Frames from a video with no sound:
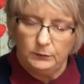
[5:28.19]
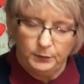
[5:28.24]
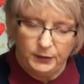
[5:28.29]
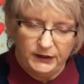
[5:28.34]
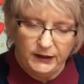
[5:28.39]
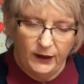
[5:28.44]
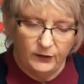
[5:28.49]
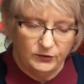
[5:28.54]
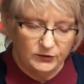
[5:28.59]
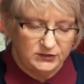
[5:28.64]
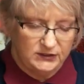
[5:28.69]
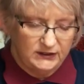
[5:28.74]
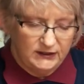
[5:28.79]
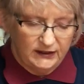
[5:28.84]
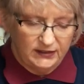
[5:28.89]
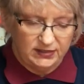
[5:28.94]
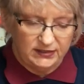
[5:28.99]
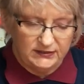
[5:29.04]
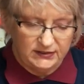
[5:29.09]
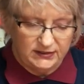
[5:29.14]
be able to
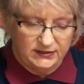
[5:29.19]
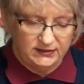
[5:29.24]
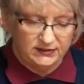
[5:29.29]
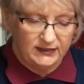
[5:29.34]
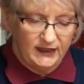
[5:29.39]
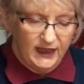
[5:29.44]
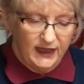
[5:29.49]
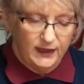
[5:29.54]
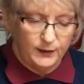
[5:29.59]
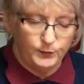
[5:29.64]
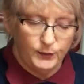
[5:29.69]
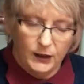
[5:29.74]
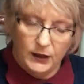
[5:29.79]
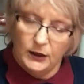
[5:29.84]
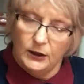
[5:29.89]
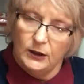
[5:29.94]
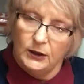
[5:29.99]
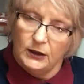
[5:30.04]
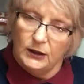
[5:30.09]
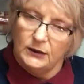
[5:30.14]
get the same
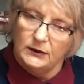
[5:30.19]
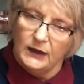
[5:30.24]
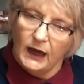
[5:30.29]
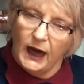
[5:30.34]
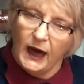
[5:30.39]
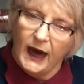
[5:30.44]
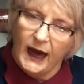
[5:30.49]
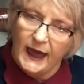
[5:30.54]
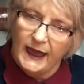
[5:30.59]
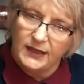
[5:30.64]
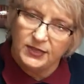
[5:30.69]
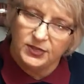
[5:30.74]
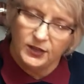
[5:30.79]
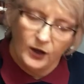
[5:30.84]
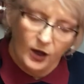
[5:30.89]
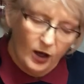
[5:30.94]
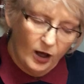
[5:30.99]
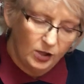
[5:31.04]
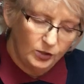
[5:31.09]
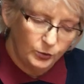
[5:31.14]
height
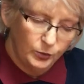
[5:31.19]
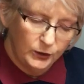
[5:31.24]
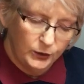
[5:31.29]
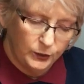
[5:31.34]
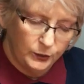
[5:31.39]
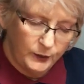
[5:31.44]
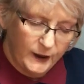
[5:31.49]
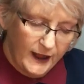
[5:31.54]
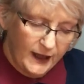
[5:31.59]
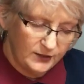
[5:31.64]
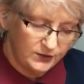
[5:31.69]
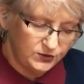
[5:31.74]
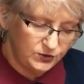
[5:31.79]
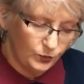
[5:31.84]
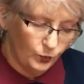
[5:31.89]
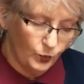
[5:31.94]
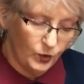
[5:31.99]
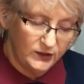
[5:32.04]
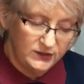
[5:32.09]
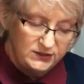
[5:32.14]
all the way around,
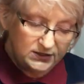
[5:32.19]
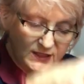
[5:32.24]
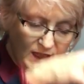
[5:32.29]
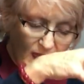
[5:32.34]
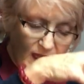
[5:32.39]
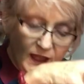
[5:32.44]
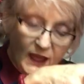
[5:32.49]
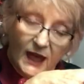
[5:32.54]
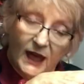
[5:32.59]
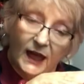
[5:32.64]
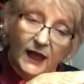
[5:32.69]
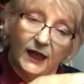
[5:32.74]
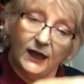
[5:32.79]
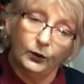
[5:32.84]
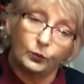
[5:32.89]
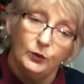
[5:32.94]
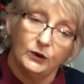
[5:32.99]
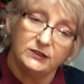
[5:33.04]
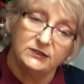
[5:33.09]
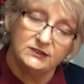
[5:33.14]
so one's not high
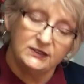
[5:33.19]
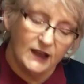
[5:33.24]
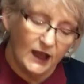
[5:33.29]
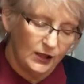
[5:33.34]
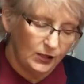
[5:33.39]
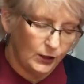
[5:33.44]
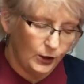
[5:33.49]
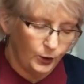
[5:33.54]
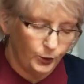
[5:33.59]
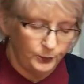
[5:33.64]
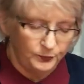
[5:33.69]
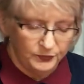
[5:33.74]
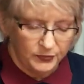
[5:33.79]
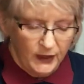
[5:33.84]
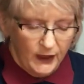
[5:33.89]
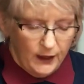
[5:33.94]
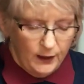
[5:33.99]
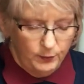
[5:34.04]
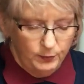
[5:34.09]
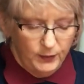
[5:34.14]
and one's not low,
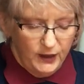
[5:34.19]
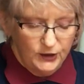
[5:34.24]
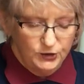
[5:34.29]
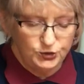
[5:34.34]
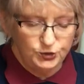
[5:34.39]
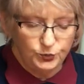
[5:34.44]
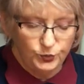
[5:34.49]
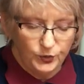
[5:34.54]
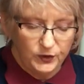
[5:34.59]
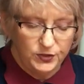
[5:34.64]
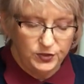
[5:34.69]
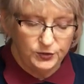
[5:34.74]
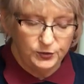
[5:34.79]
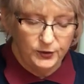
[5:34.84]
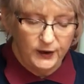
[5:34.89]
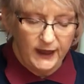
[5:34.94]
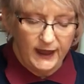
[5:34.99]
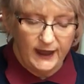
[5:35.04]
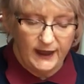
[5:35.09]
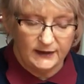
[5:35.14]
measure with
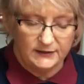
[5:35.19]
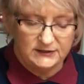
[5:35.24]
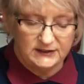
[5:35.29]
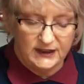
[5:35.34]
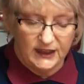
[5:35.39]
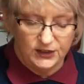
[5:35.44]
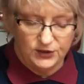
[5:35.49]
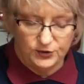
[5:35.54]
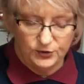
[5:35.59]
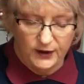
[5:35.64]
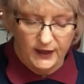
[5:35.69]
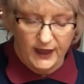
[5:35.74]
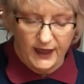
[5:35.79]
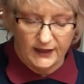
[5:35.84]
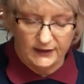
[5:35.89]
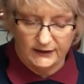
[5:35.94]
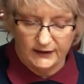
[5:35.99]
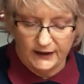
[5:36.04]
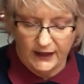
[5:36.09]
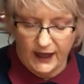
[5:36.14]
your hand. Take your
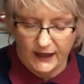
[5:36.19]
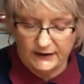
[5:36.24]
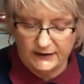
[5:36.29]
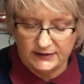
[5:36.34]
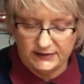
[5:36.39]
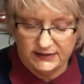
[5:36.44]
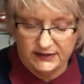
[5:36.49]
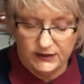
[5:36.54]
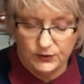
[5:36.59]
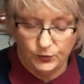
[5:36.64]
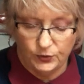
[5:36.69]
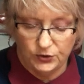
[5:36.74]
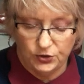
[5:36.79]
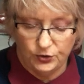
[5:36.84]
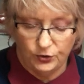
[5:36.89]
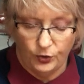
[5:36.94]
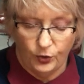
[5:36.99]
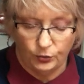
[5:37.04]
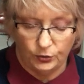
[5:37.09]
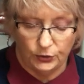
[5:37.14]
hand and kind of see
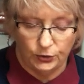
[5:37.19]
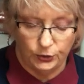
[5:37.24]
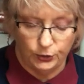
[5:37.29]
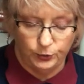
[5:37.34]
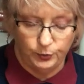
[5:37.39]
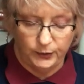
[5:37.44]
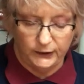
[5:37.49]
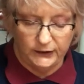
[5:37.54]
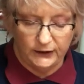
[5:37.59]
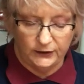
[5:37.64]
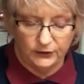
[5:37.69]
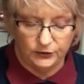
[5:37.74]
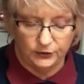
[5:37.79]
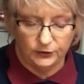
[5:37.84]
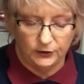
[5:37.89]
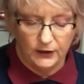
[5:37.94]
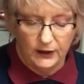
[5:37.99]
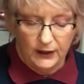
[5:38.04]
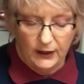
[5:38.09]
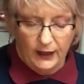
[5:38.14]
when you go to loop it
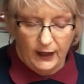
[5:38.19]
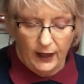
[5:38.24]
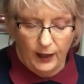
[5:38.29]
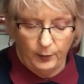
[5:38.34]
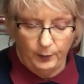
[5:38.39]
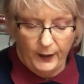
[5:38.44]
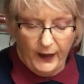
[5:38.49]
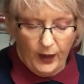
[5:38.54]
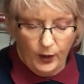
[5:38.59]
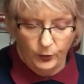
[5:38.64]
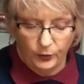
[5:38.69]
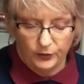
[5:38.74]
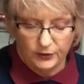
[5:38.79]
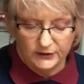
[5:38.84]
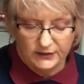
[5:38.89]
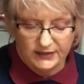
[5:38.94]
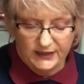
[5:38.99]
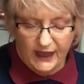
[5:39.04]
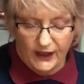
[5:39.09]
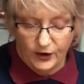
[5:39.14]
under about
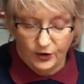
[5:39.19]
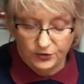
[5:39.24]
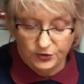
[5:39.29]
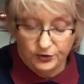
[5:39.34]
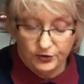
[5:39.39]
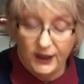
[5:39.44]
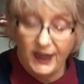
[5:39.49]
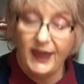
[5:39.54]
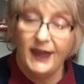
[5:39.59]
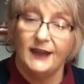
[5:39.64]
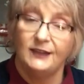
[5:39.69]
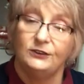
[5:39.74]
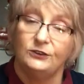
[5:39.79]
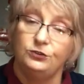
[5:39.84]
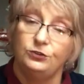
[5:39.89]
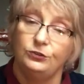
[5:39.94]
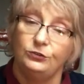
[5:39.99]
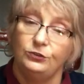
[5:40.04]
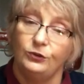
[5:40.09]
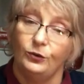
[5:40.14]
where it's at on your hand,
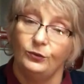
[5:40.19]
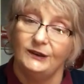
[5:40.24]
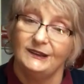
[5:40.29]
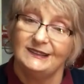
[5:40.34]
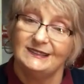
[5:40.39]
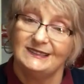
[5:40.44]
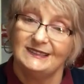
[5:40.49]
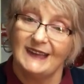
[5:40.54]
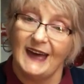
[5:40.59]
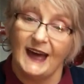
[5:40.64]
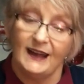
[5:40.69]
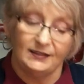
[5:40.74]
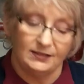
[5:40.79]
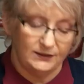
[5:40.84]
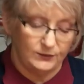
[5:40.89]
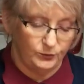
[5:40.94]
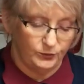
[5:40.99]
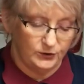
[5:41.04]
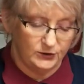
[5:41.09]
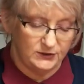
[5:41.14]
and you'll know
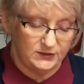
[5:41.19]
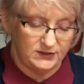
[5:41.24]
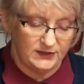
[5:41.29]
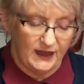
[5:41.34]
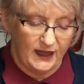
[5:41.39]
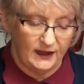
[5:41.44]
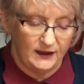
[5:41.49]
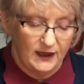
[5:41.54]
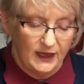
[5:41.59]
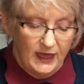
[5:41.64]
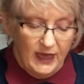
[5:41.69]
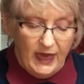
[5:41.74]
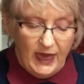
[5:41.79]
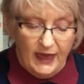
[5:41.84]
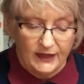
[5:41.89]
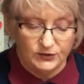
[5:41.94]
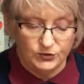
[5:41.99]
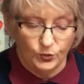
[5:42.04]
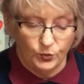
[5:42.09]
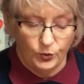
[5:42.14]
exactly where it's at.
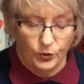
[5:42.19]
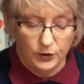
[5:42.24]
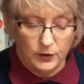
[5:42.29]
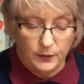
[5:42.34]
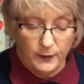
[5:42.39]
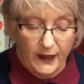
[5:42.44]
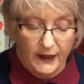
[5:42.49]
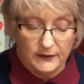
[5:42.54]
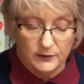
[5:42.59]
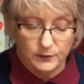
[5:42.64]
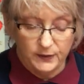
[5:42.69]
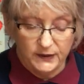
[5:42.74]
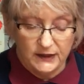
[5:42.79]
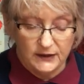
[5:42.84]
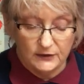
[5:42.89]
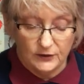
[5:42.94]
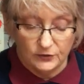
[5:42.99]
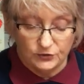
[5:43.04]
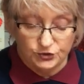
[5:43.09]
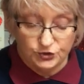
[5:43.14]
And don't worry about it
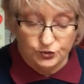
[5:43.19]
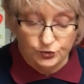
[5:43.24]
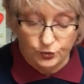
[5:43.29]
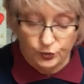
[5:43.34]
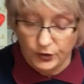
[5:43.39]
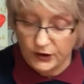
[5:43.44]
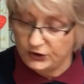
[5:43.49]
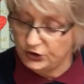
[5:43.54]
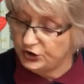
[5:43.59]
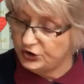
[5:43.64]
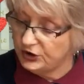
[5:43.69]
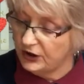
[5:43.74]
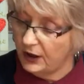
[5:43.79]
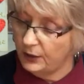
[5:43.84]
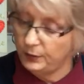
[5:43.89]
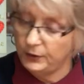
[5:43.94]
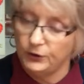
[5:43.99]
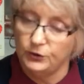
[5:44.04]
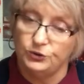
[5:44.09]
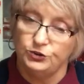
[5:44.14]
being too crunched
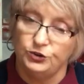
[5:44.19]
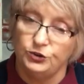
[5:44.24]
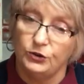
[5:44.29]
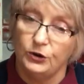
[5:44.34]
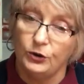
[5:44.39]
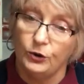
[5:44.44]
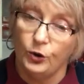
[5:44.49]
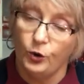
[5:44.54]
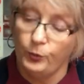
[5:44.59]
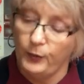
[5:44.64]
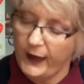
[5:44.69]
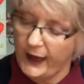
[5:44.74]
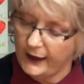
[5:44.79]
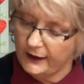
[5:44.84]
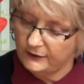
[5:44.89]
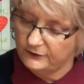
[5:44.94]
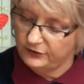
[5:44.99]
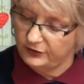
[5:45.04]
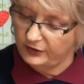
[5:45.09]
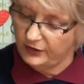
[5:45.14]
up, because you can go
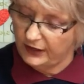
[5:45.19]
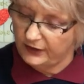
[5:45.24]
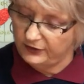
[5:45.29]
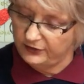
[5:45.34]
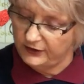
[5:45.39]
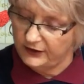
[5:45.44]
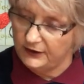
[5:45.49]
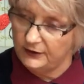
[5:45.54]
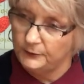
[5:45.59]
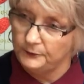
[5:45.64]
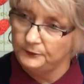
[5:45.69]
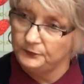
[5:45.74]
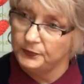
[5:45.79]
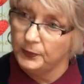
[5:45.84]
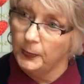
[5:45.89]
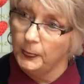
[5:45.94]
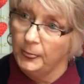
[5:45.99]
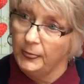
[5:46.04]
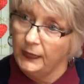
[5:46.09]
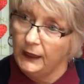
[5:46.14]
back and fluff it.
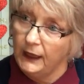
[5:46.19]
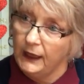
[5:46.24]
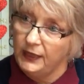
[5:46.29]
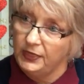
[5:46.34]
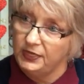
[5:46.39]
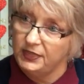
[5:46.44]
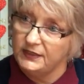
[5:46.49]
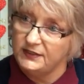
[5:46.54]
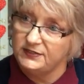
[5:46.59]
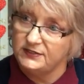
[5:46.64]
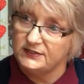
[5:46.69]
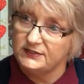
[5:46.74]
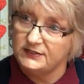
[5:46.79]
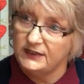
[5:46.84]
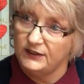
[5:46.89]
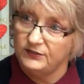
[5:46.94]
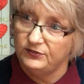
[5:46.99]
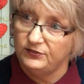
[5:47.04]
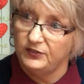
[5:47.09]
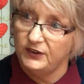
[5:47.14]
This
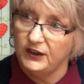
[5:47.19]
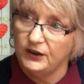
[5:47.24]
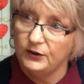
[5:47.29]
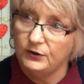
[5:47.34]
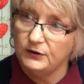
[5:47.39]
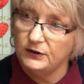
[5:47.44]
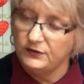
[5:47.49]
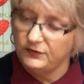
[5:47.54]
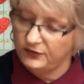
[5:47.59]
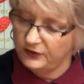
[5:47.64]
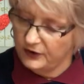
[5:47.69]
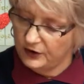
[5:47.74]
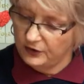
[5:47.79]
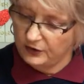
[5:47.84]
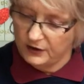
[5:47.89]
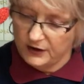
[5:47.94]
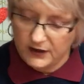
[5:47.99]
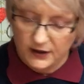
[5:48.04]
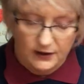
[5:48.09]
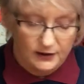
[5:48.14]
is a very,
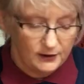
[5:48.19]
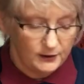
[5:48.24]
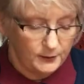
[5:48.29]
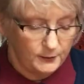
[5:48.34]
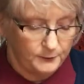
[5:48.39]
very